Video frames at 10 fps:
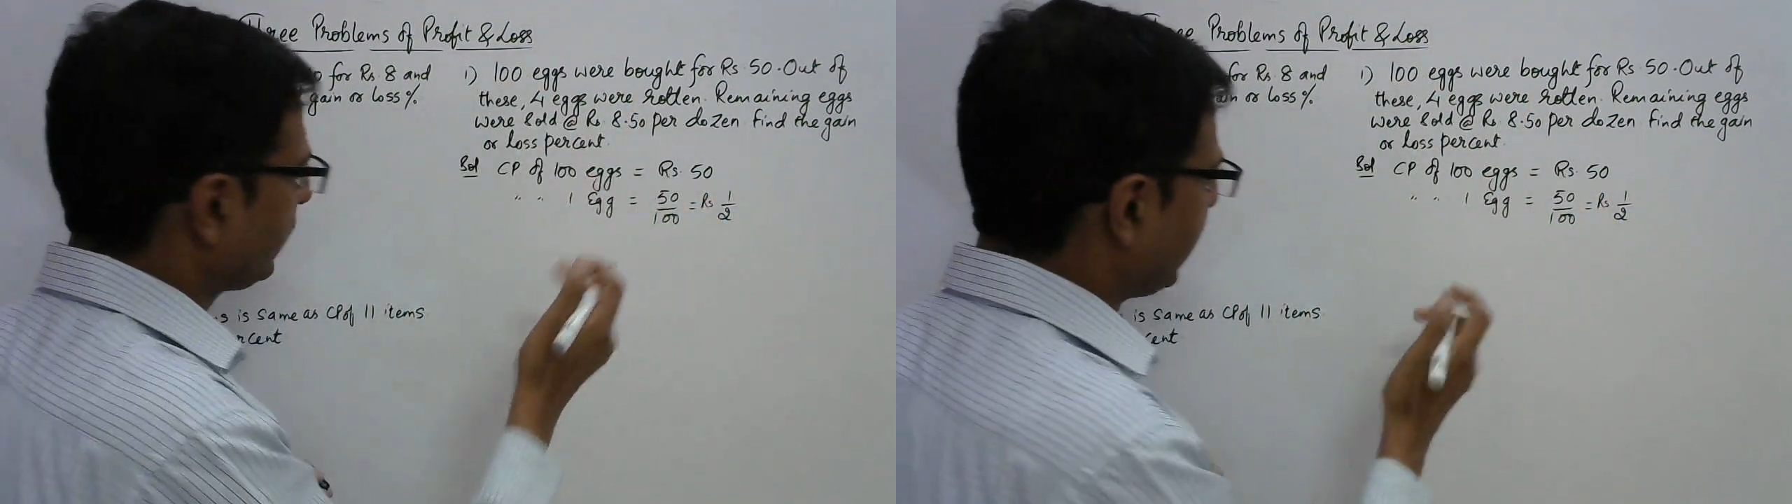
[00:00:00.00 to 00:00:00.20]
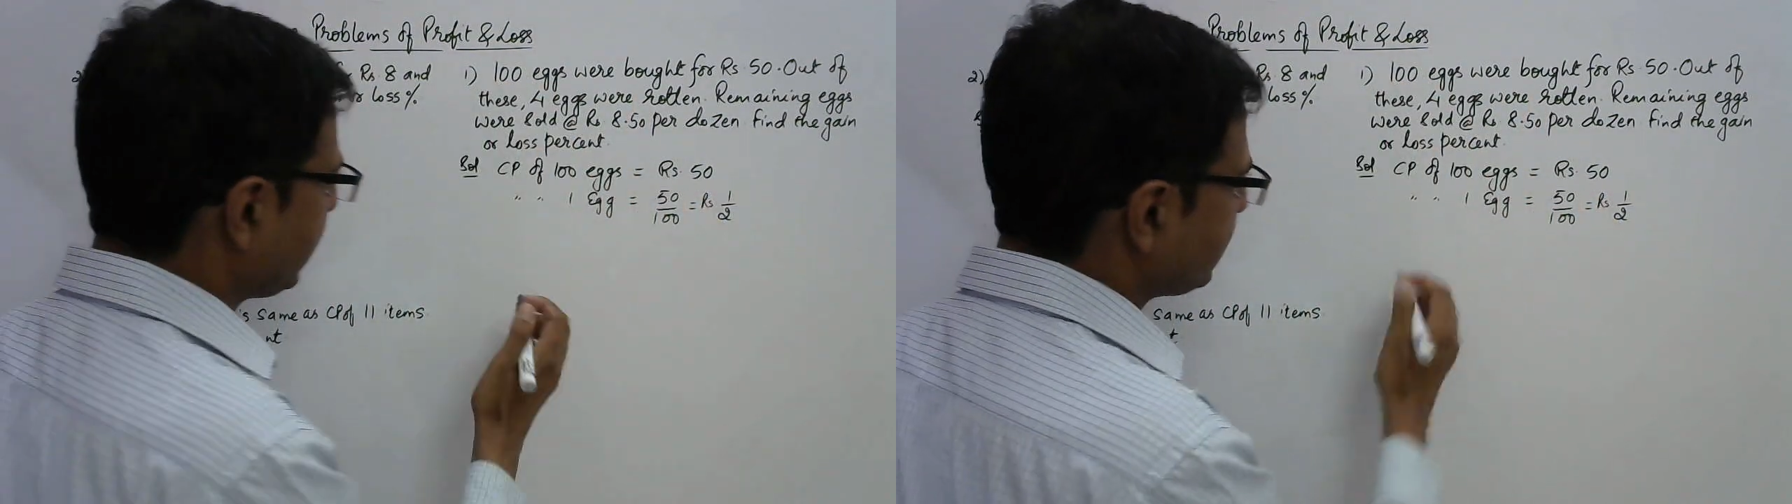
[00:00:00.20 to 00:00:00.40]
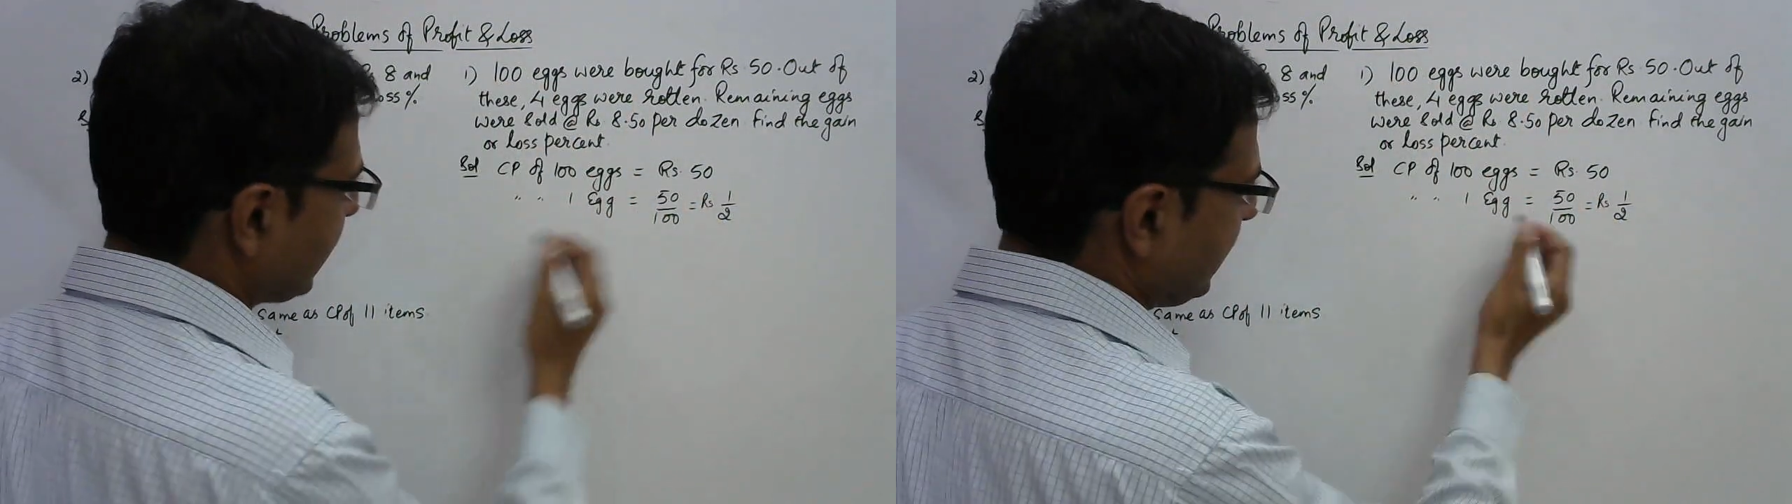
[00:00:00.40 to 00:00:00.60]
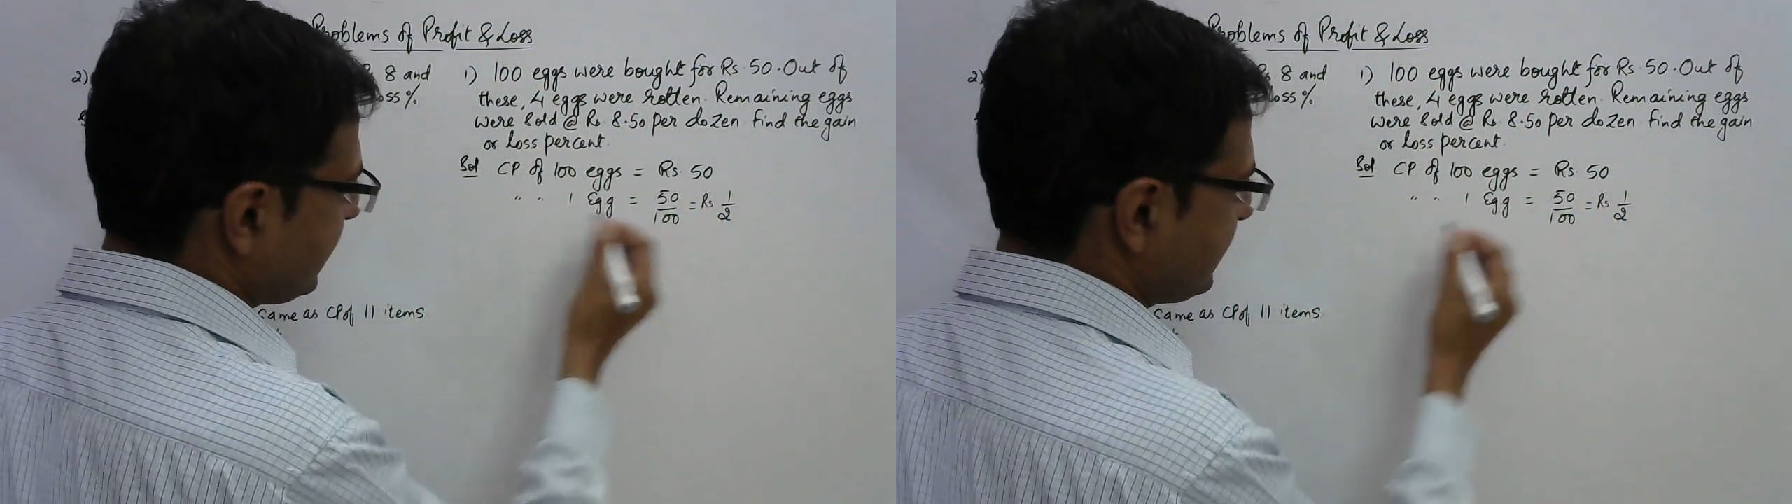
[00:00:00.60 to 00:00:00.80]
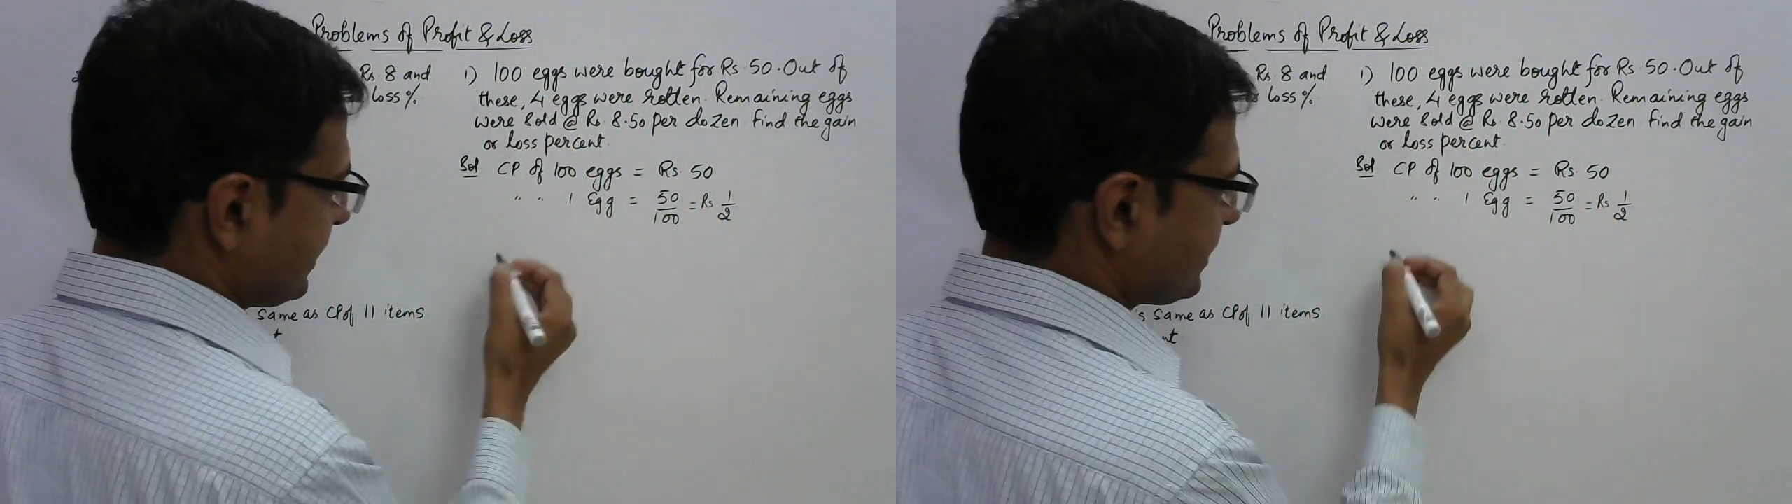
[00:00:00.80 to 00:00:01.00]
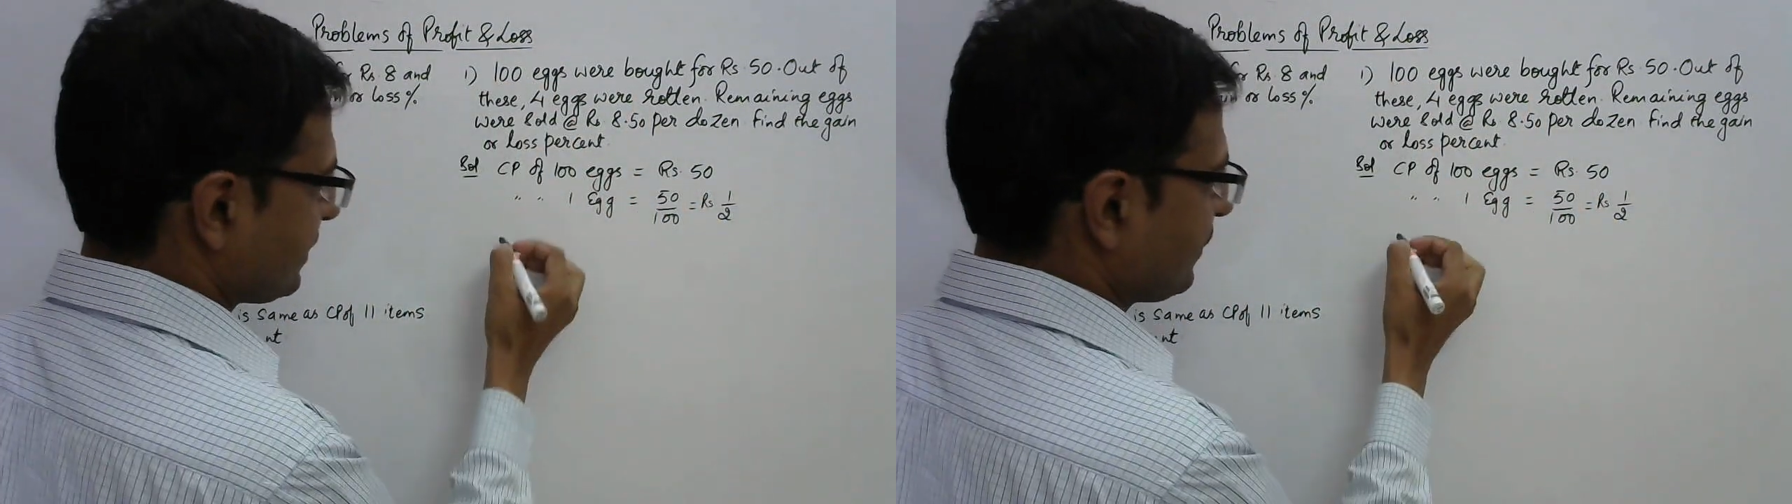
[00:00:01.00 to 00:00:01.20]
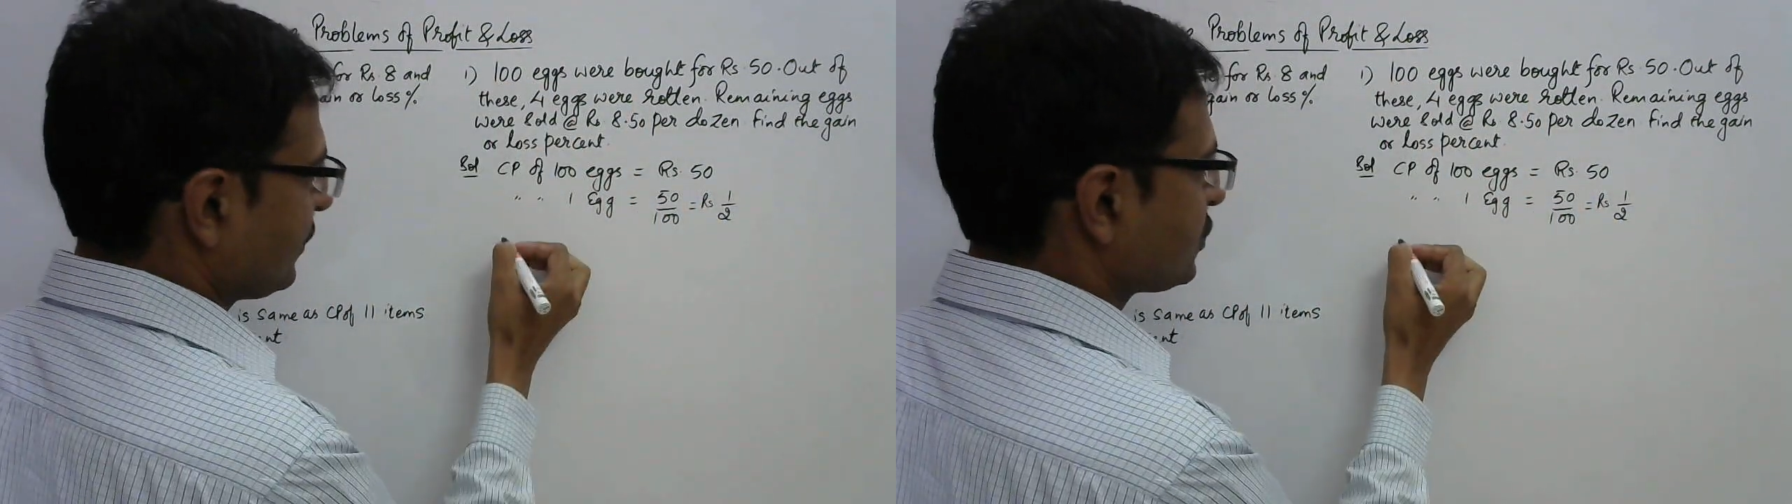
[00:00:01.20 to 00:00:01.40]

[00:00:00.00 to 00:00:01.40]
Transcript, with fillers: that is 96.